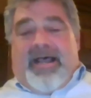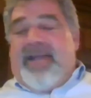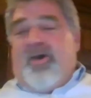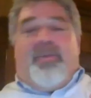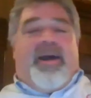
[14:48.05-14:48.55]

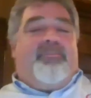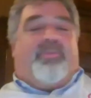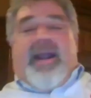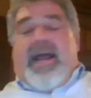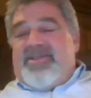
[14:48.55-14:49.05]
I go by
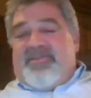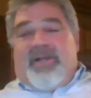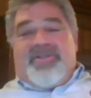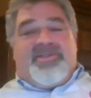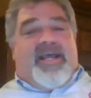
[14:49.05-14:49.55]
Brad as
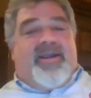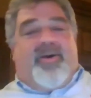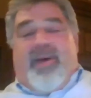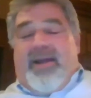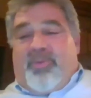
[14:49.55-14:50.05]
much as I
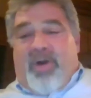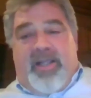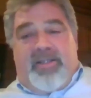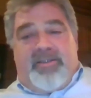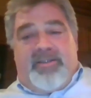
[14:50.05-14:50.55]
go by
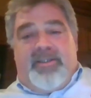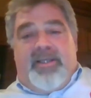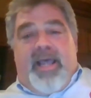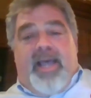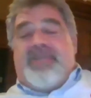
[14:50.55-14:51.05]
Brian,
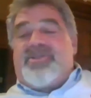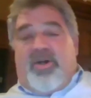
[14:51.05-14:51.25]
and it's